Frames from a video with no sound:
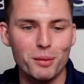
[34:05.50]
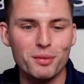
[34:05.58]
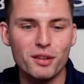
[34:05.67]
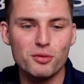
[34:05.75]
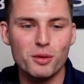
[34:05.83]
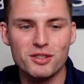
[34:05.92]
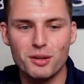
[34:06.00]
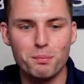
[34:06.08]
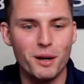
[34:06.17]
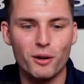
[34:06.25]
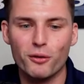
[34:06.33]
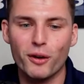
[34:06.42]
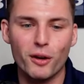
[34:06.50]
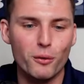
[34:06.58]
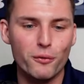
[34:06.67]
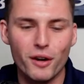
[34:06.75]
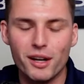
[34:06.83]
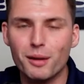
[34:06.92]
situation. Bears fans are
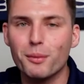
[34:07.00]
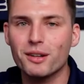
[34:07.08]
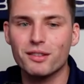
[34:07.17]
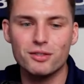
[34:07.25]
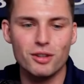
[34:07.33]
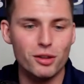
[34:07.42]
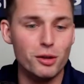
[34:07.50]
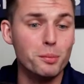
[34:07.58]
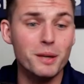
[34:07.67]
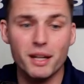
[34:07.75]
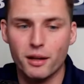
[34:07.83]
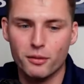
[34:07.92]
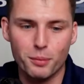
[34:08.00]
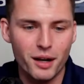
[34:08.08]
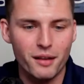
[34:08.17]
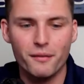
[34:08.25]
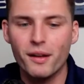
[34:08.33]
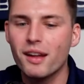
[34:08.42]
fighting amongst each other. The media is
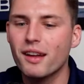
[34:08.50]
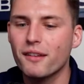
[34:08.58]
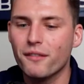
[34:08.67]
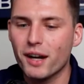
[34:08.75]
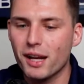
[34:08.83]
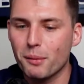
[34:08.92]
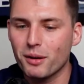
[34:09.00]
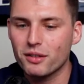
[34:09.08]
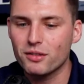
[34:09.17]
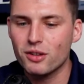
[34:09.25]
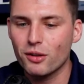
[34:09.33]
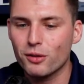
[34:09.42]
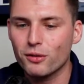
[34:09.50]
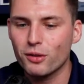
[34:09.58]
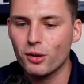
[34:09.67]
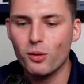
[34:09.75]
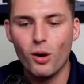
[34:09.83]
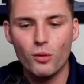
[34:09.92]
fighting amongst each other.
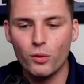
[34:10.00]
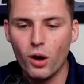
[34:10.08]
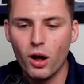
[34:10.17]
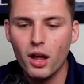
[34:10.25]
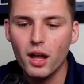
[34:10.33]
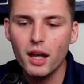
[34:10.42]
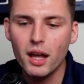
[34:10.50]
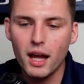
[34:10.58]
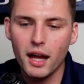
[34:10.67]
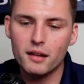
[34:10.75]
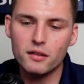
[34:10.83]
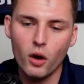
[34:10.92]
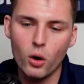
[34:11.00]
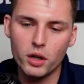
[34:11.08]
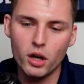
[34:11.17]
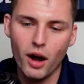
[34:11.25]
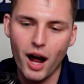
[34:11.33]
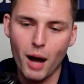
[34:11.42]
So overall,
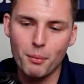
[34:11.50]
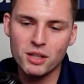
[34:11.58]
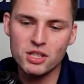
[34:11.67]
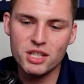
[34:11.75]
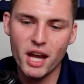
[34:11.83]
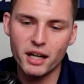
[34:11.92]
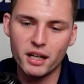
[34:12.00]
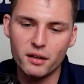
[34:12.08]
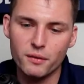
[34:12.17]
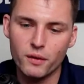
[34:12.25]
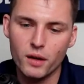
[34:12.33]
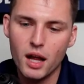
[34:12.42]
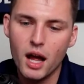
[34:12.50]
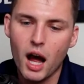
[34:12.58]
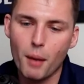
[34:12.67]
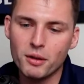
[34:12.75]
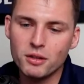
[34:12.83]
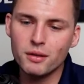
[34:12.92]
Antonio, how much negative,
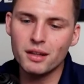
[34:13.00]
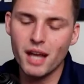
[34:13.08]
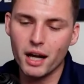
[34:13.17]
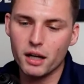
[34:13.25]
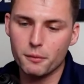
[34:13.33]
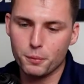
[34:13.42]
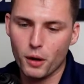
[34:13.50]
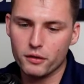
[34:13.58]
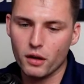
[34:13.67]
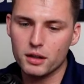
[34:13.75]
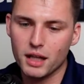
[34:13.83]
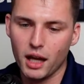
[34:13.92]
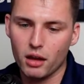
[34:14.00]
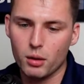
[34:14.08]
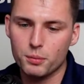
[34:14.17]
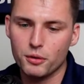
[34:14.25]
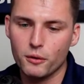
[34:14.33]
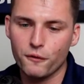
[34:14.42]
how much of the negative press on
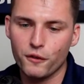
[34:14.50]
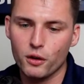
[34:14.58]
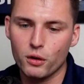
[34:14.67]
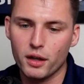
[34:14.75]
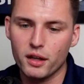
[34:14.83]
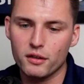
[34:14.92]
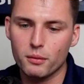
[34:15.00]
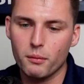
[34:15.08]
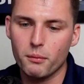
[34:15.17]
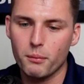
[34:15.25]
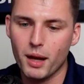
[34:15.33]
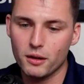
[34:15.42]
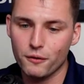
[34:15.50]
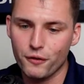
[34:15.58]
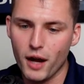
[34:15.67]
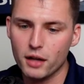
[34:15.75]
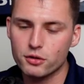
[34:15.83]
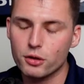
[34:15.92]
Caleb do you feel is
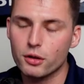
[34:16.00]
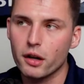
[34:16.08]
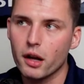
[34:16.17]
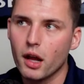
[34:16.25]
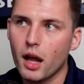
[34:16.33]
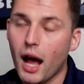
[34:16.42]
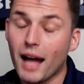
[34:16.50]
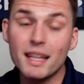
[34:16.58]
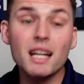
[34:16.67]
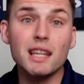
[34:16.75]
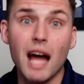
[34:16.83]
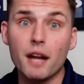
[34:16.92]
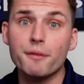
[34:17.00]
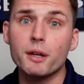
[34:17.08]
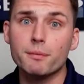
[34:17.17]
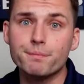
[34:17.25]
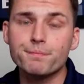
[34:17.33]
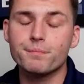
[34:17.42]
manufactured? I think a lot of
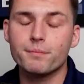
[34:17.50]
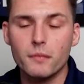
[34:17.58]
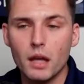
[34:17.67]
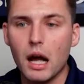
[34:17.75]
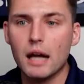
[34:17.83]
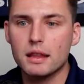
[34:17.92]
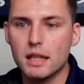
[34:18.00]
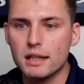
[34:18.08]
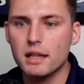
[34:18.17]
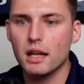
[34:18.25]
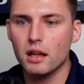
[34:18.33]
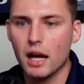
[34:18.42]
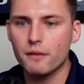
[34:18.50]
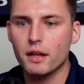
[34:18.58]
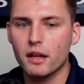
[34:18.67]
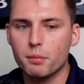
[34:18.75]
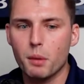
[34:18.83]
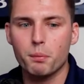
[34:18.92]
it. I think that a lot of it
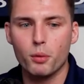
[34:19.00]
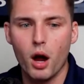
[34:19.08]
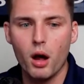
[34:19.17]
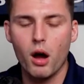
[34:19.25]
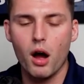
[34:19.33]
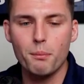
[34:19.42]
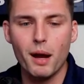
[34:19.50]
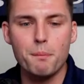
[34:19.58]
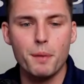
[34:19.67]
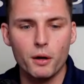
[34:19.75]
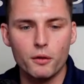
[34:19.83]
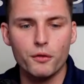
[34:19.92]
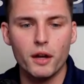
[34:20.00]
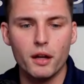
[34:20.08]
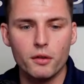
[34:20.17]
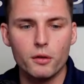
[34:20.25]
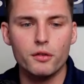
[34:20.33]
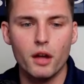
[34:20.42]
has been brought on by Bears
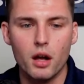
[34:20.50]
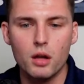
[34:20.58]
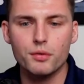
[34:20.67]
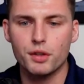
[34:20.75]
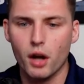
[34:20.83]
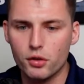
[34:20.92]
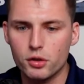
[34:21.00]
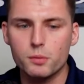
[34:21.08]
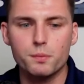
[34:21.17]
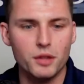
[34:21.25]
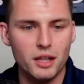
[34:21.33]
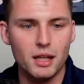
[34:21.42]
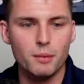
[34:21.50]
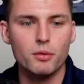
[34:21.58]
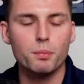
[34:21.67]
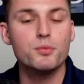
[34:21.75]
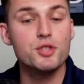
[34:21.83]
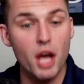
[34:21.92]
fans ourselves and other teams
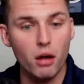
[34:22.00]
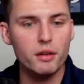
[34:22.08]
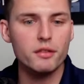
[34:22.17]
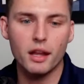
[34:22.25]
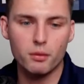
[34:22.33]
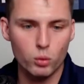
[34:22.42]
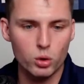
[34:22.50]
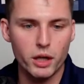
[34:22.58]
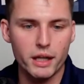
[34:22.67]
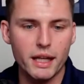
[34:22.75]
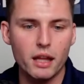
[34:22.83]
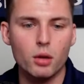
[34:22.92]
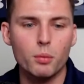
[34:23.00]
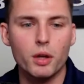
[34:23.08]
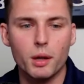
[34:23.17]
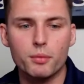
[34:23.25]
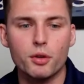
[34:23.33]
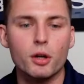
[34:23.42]
jealous that we'll get Caleb
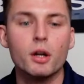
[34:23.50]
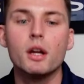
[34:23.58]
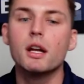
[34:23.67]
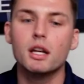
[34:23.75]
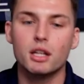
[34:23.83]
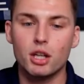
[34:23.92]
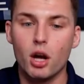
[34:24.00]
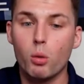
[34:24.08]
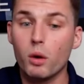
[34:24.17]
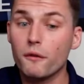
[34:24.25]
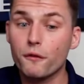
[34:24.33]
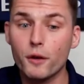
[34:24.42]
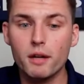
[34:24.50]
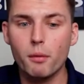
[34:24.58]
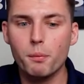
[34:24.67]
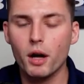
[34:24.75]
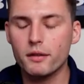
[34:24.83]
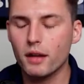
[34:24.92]
Williams or, you know, we're afraid of a
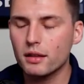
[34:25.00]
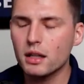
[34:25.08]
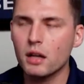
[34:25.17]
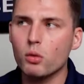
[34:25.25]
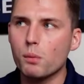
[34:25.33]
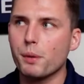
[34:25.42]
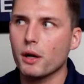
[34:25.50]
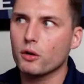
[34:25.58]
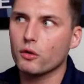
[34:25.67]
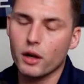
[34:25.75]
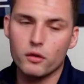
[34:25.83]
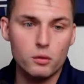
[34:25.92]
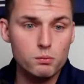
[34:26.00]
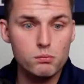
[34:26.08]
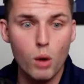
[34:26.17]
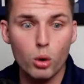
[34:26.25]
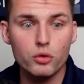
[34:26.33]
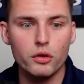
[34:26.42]
bust. I think that's what Bears fans are
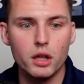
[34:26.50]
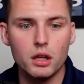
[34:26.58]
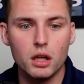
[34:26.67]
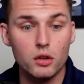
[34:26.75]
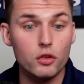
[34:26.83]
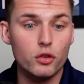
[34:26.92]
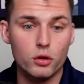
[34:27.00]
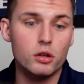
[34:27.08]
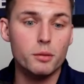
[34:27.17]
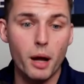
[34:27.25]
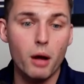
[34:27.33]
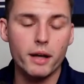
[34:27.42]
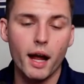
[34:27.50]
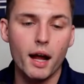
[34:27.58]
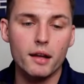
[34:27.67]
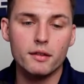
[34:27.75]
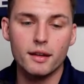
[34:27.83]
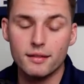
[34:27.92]
mostly concerned about,
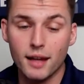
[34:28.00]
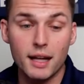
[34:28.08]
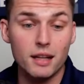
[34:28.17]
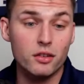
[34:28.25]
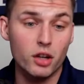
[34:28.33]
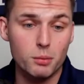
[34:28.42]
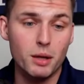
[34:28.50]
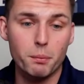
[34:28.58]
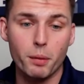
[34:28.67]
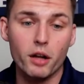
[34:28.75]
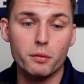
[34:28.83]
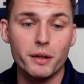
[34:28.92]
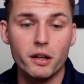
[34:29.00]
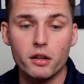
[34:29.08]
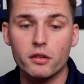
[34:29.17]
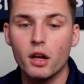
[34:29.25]
guys, is that he's going to be a bust because,